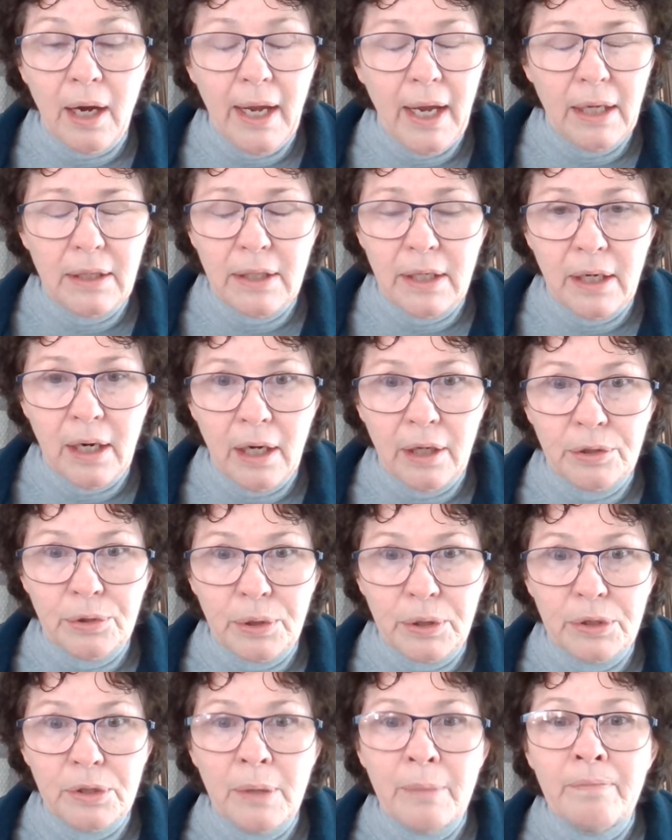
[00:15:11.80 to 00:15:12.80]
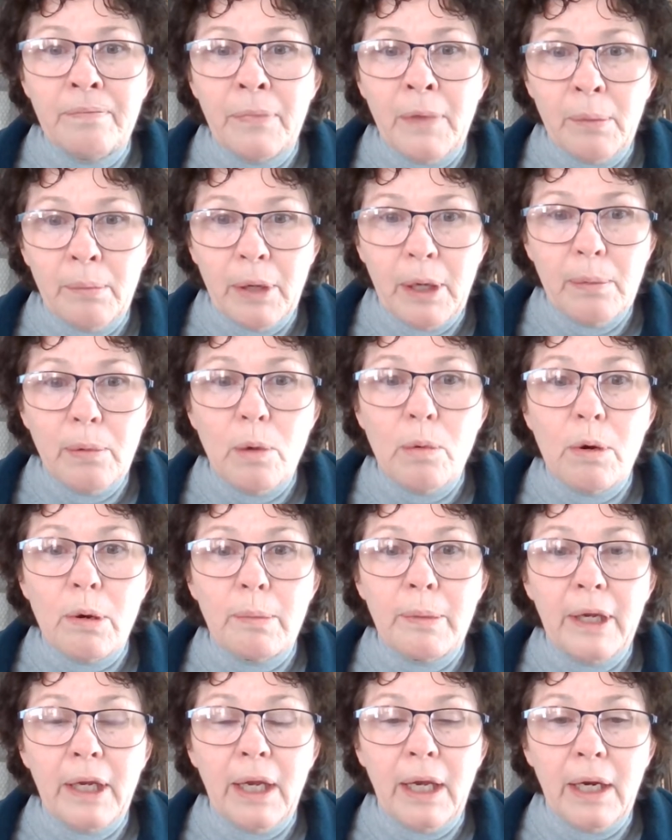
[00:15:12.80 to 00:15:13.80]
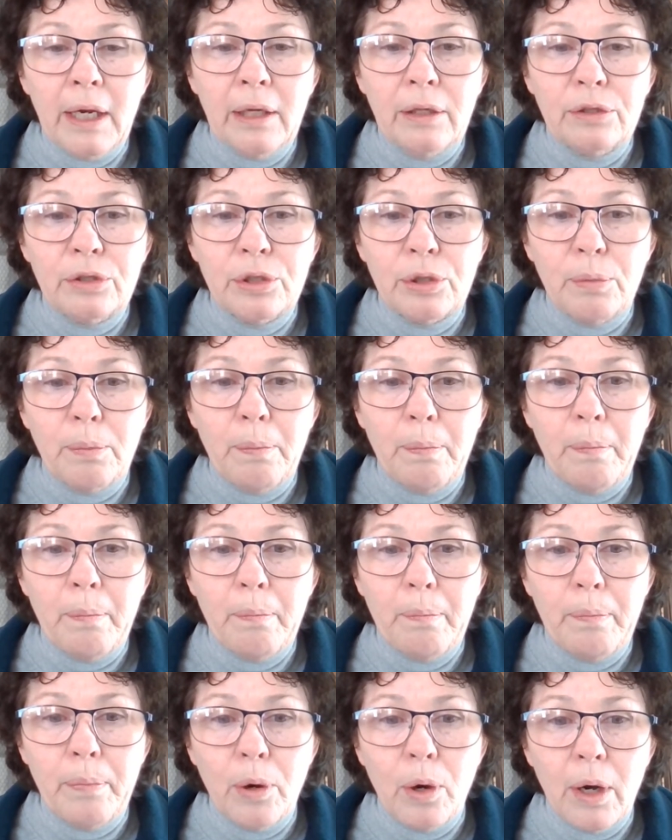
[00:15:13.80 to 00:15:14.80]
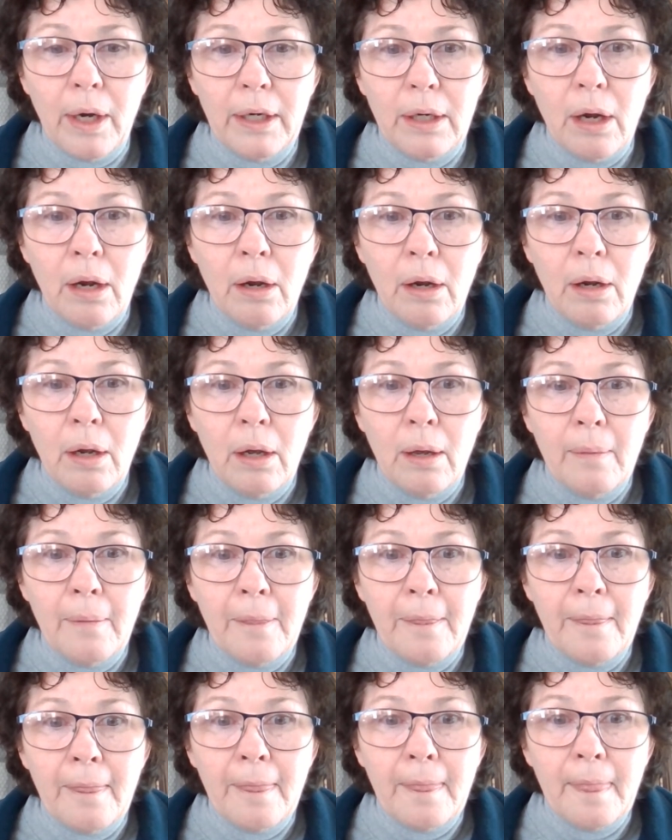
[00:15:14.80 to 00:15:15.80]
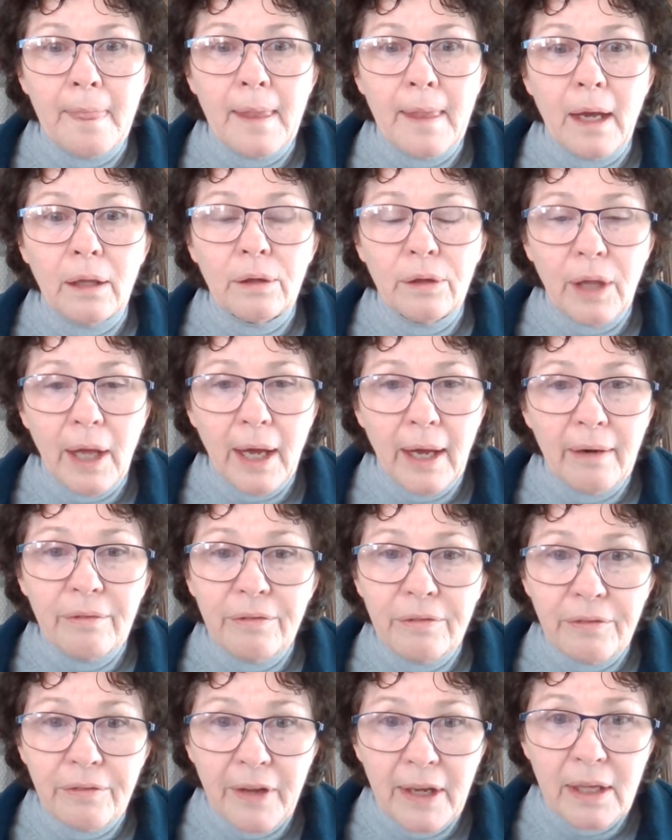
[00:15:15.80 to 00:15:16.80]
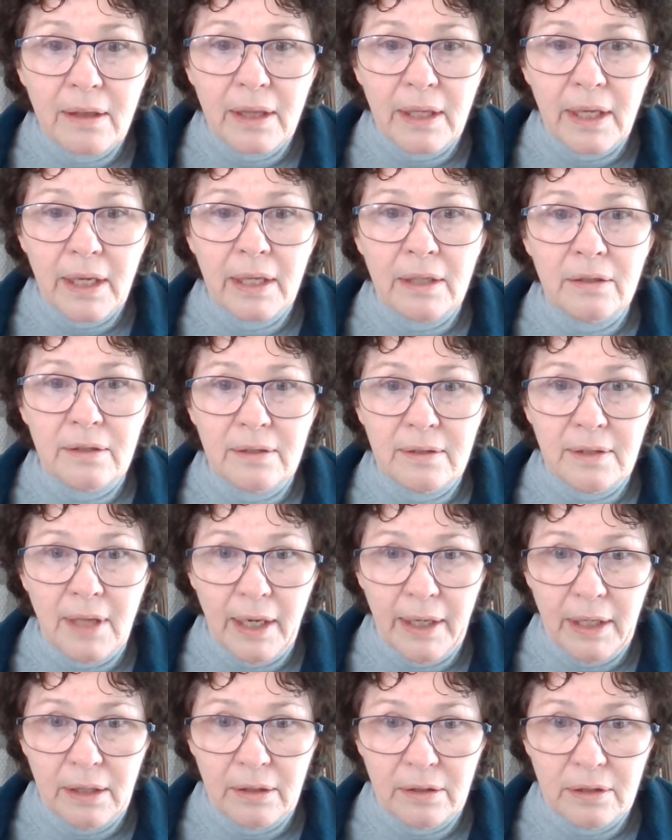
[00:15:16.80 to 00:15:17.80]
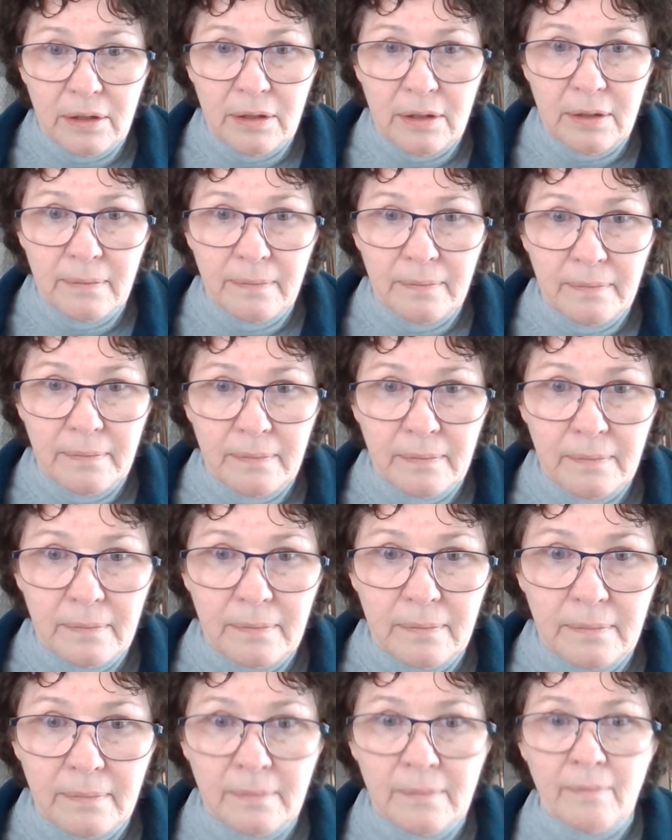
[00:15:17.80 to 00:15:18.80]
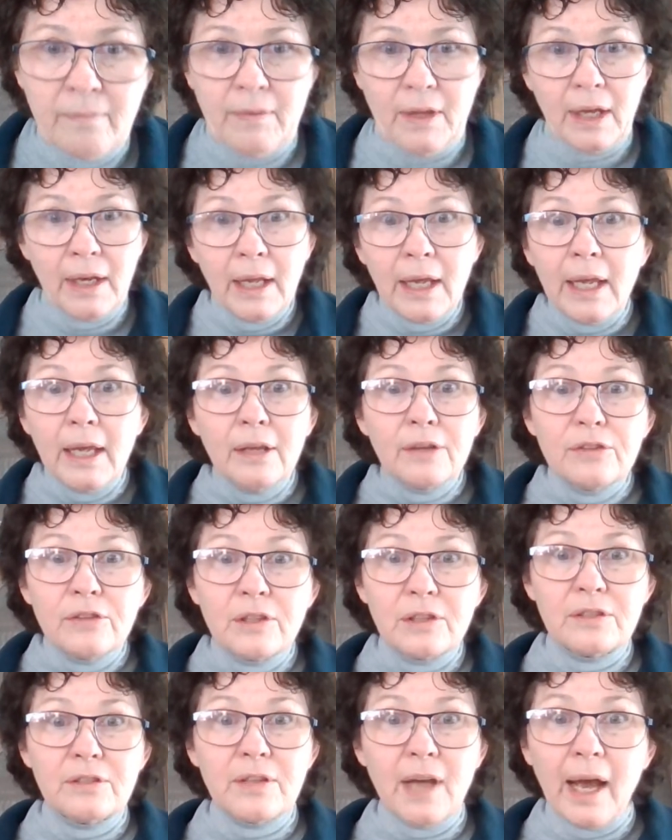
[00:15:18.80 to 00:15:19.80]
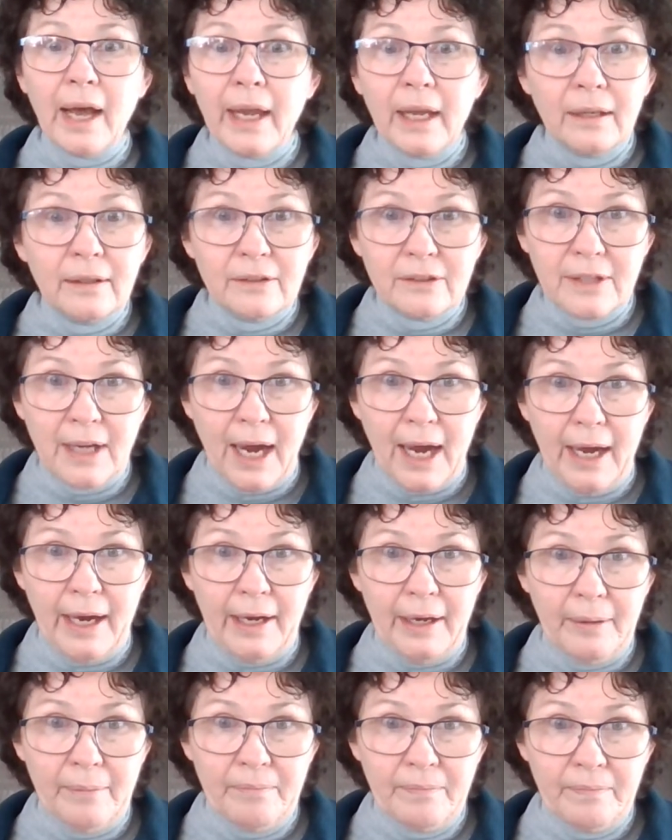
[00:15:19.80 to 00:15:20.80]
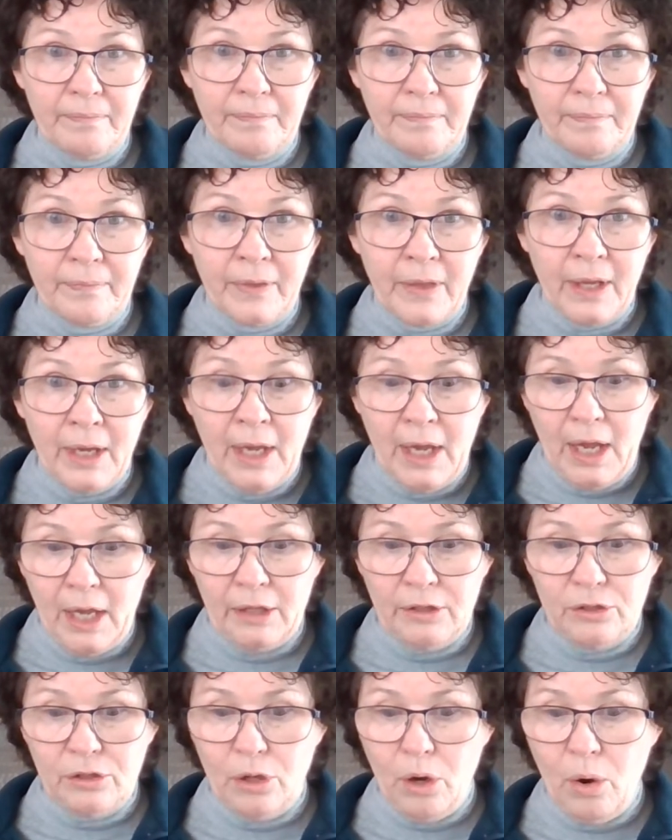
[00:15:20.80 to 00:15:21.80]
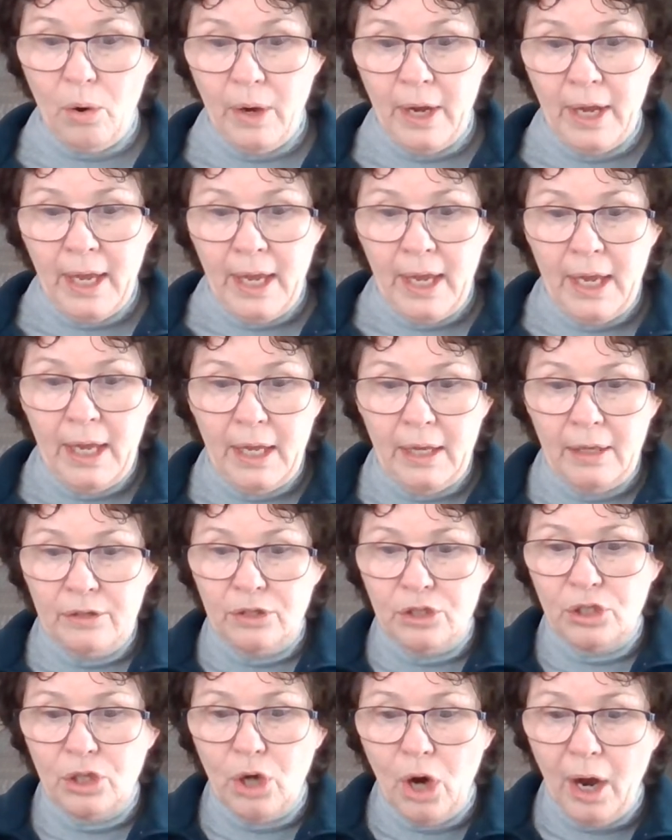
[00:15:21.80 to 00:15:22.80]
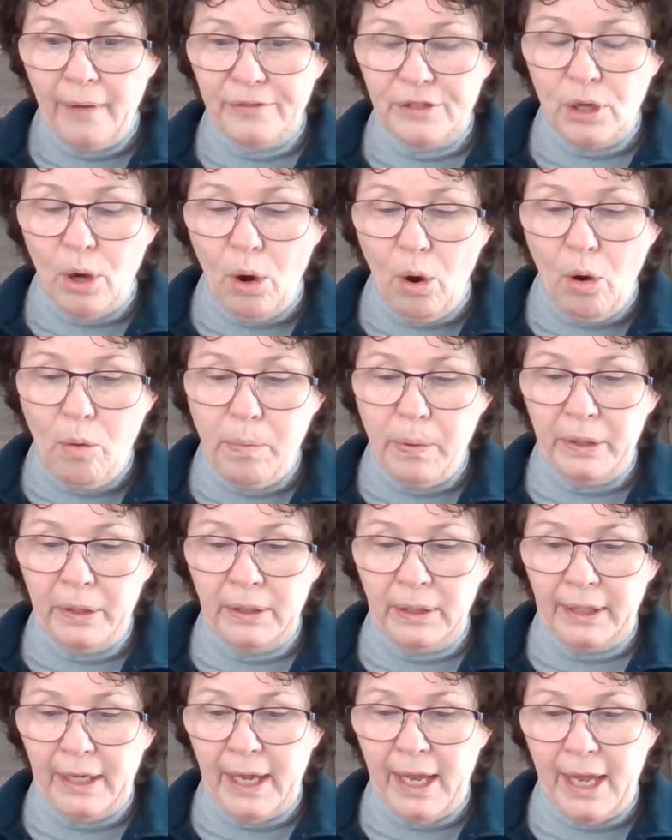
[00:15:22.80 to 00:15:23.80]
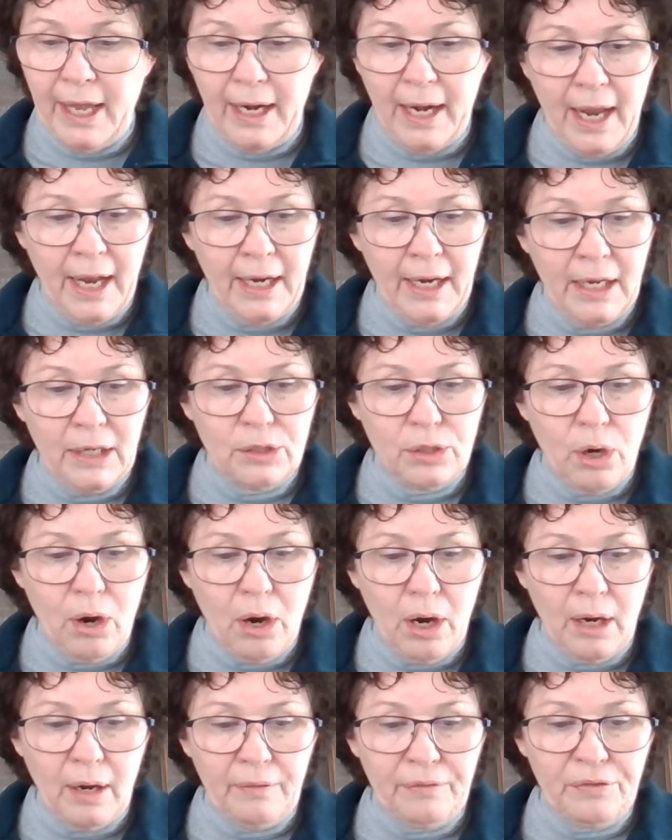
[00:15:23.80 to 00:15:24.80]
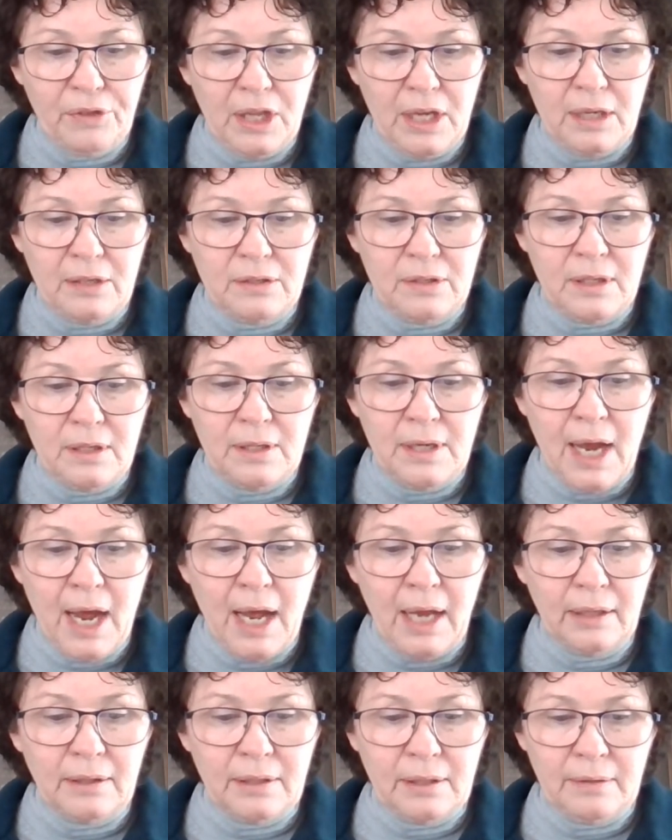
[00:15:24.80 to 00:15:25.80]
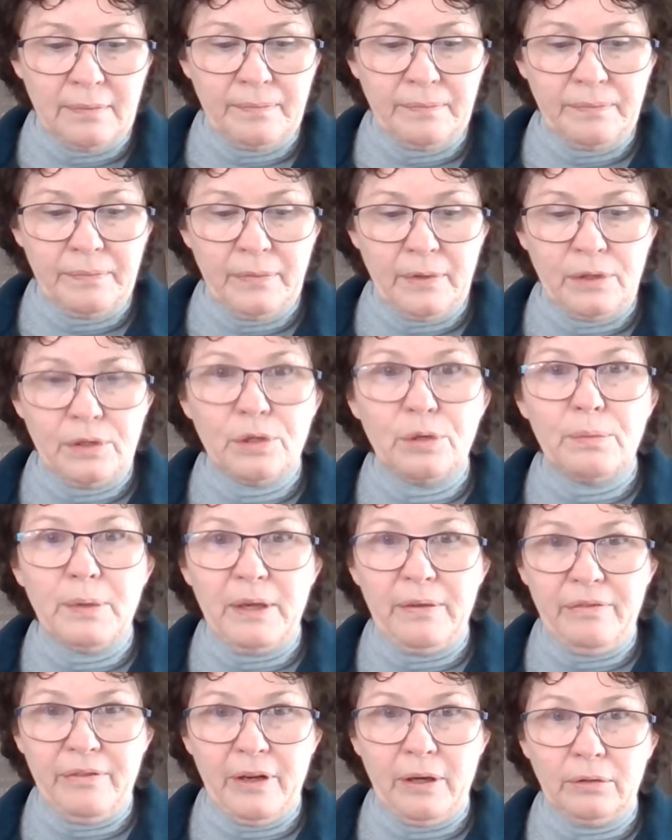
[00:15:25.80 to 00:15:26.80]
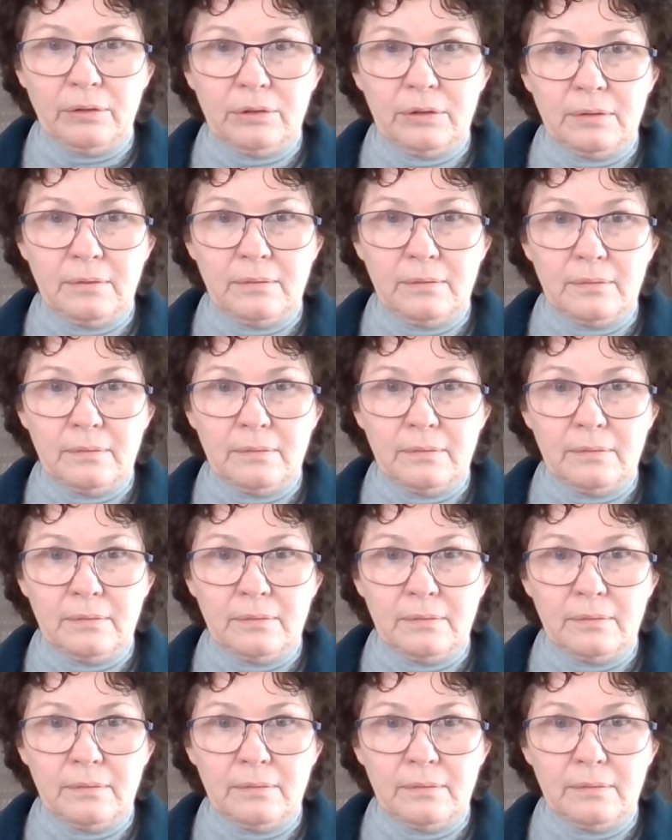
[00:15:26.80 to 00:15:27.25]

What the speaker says: 1800s, people were beginning to put a lot of faith in science, and he's the science guy. And so he scoffs openly at any talk of things not to be felt.